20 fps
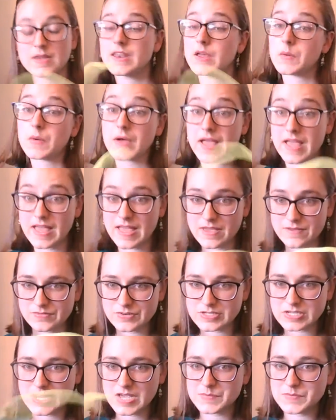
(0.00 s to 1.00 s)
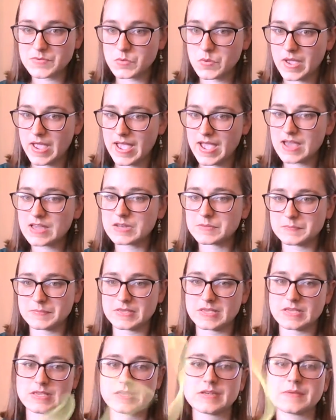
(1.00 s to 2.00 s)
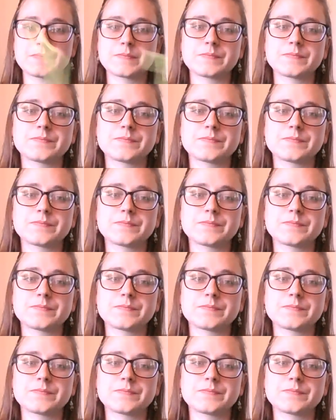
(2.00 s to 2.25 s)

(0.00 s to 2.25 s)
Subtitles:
Now, every time you add a bead,